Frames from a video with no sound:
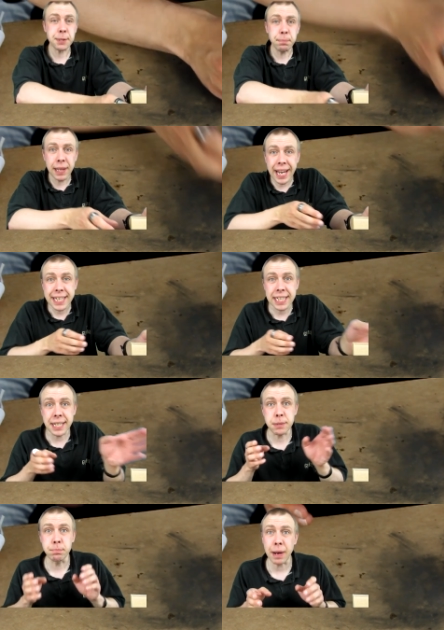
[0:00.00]
plain,
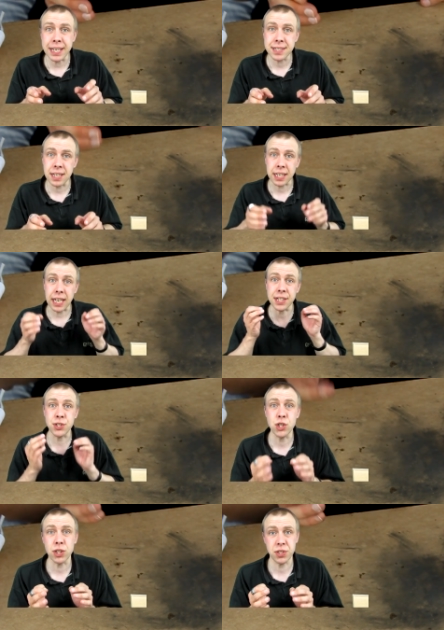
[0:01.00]
it's basic, it
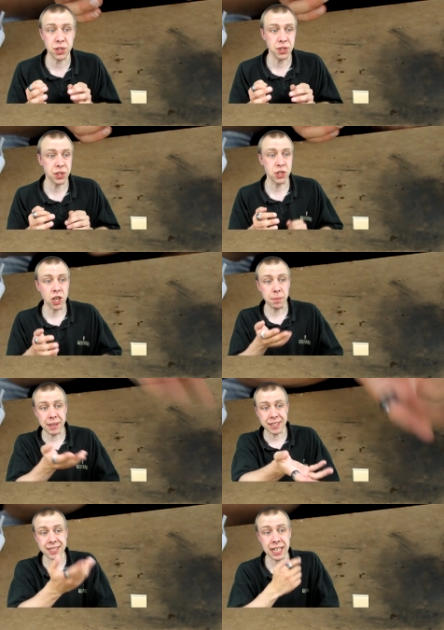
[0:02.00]
just does the job.
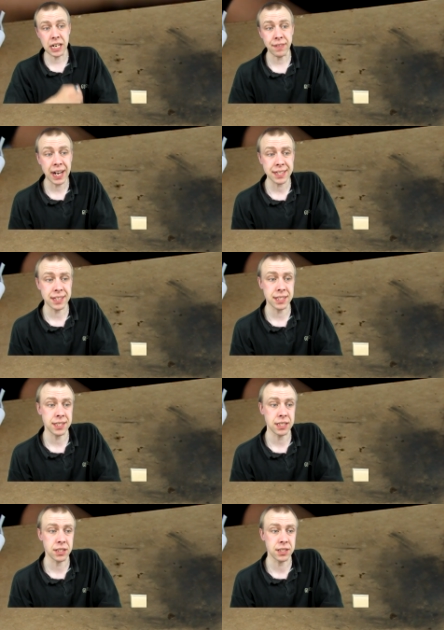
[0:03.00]
As I say, I've had this
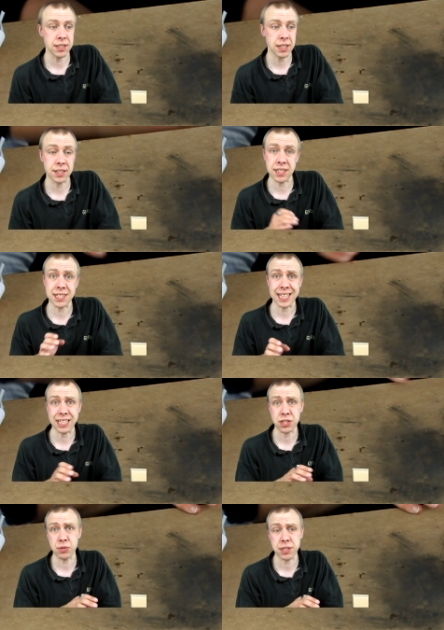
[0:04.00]
since
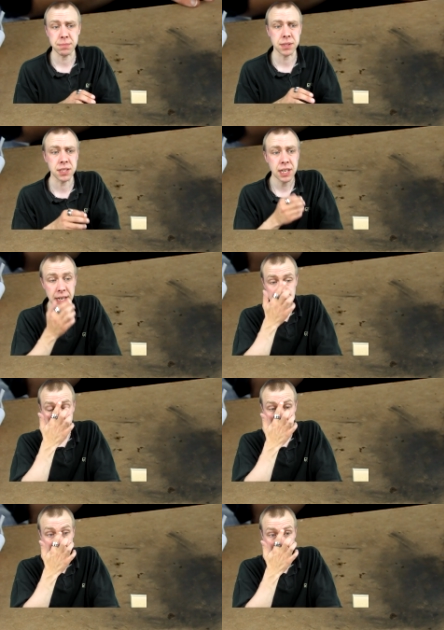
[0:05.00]
last Christmas,
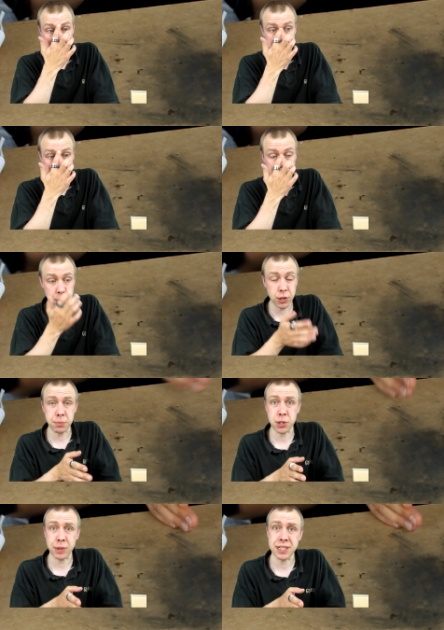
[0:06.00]

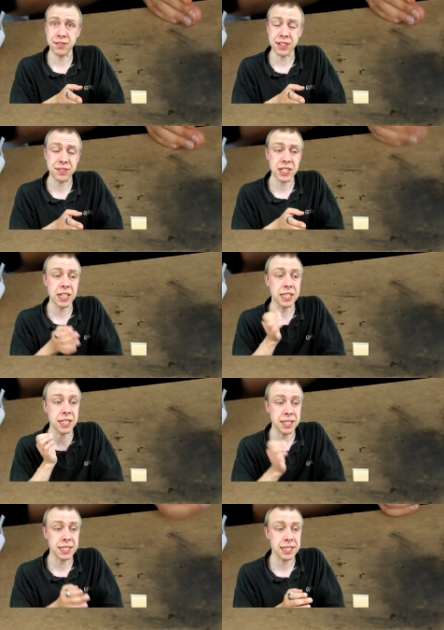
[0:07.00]
Christmas 2015,
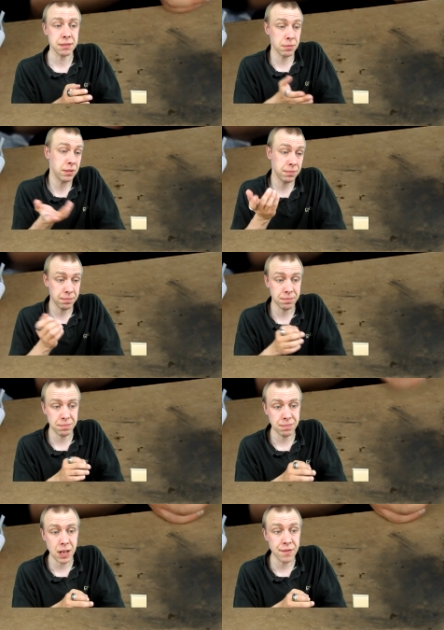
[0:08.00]
in
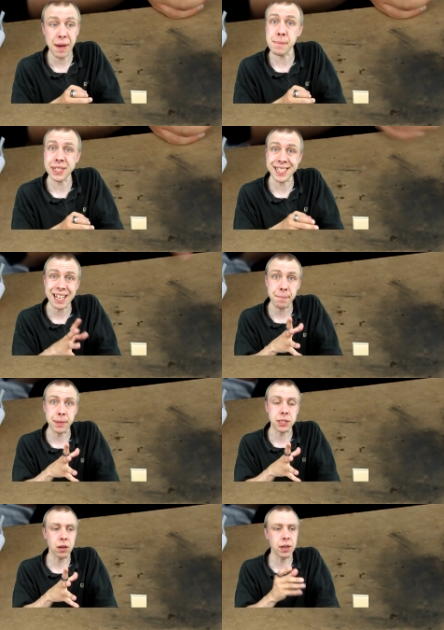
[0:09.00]
November,
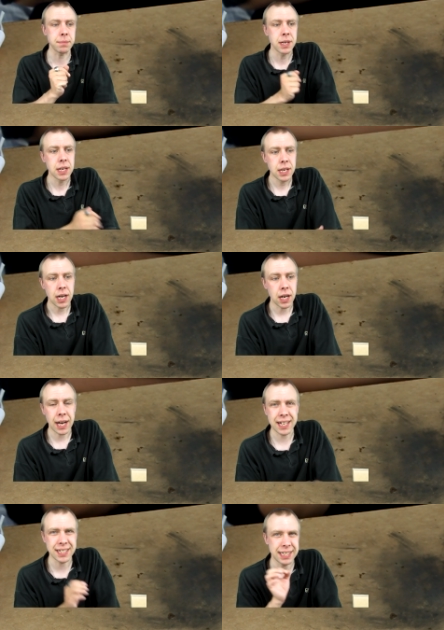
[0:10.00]
December time. I
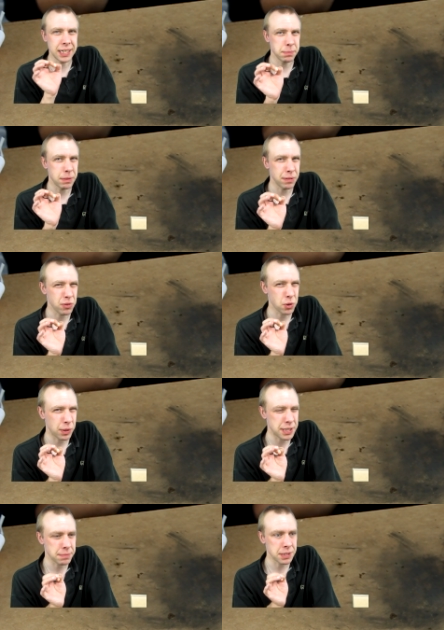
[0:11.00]
had it a little bit before
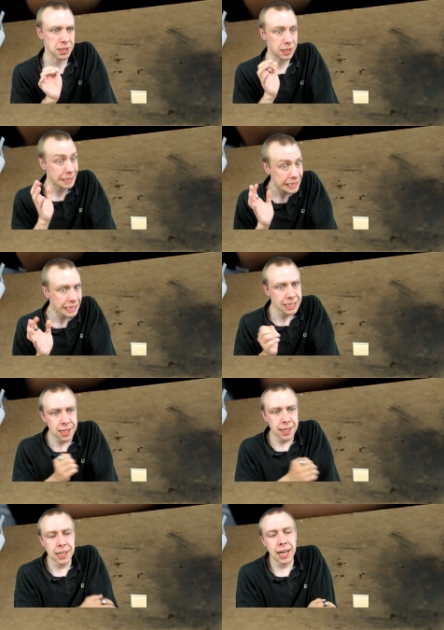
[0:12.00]
Christmas, so
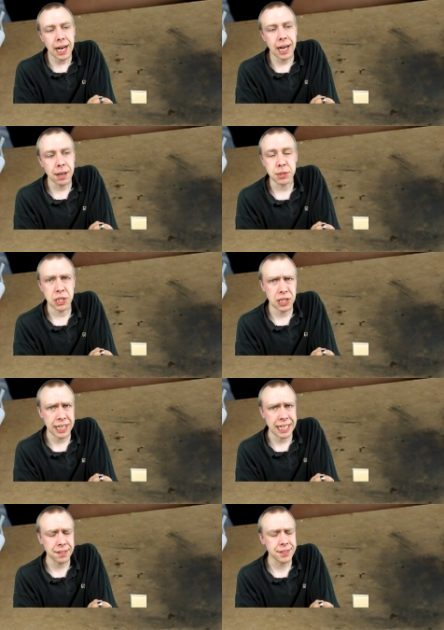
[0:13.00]
it was an
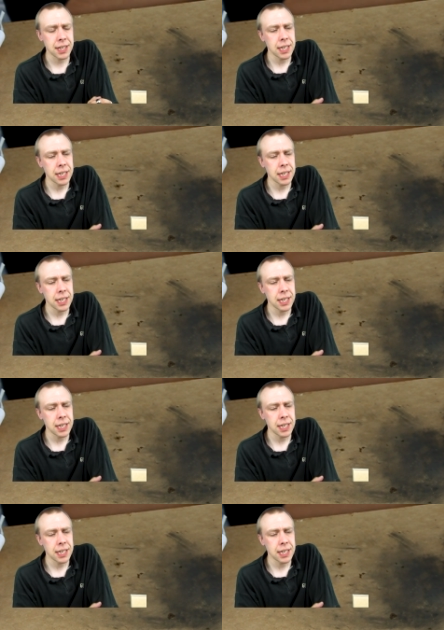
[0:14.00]
early gift.